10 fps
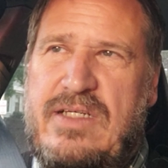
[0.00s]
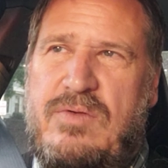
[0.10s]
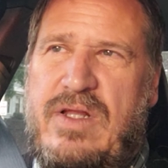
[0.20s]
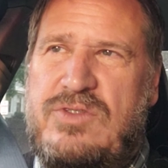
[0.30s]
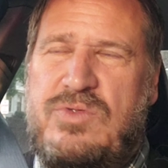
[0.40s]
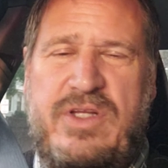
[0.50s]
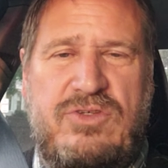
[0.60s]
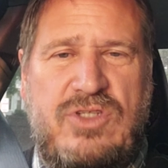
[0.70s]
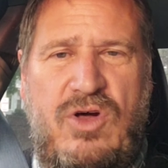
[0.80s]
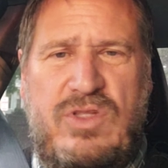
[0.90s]
when I was 20
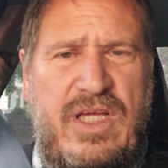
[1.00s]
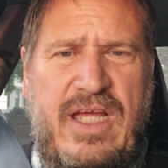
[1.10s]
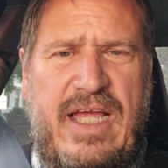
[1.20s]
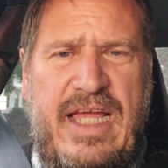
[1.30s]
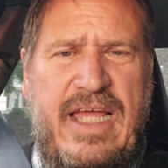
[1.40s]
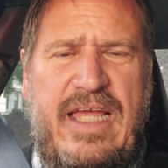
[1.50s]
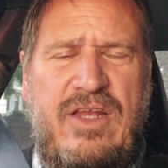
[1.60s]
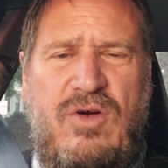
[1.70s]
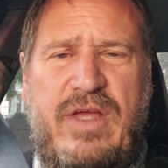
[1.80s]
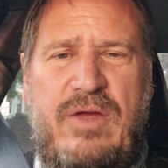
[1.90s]
years old, it, you
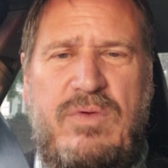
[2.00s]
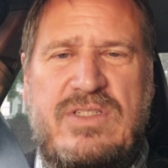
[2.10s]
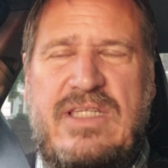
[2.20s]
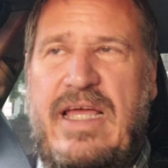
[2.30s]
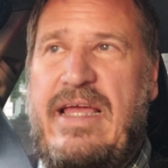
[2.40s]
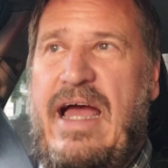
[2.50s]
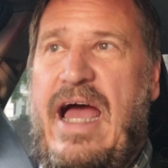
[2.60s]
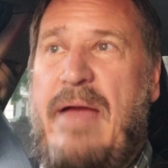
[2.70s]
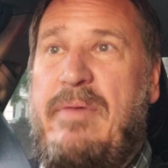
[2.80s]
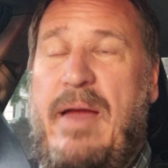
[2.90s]
know, it was like,
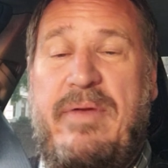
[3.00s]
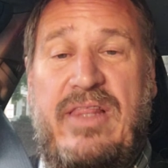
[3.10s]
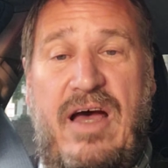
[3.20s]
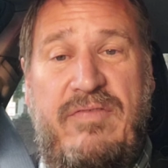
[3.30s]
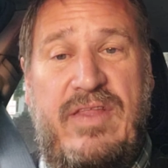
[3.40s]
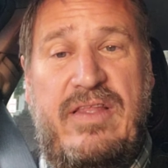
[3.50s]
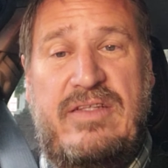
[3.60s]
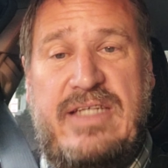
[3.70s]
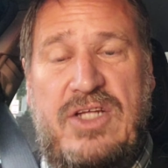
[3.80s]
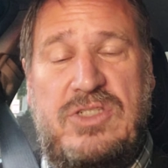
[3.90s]
I, I mean, I loved the
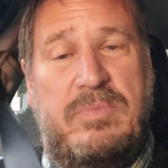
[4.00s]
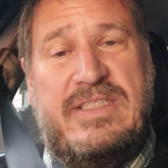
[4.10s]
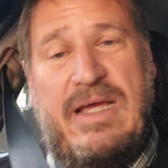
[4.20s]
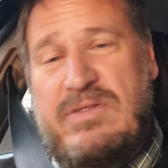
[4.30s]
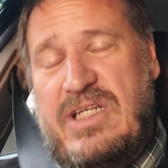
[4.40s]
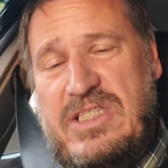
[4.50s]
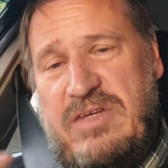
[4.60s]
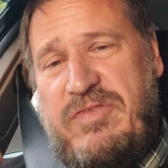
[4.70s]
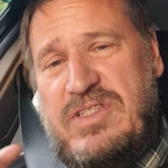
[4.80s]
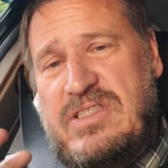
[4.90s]
tension, but see, I was in a
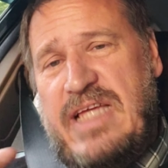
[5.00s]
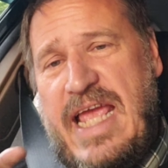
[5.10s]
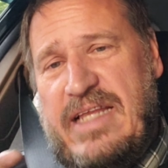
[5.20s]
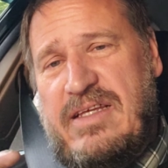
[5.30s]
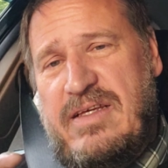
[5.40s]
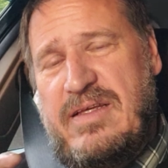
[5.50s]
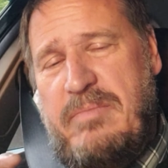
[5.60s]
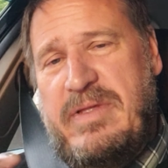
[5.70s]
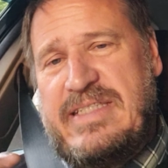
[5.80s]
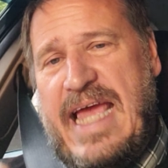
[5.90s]
different state
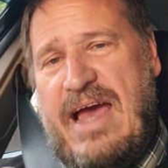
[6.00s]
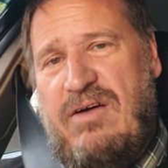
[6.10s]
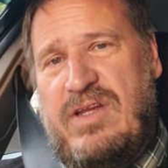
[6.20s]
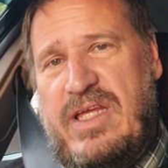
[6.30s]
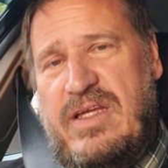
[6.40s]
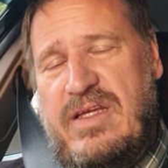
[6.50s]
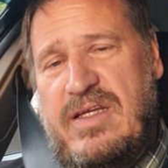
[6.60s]
and mentality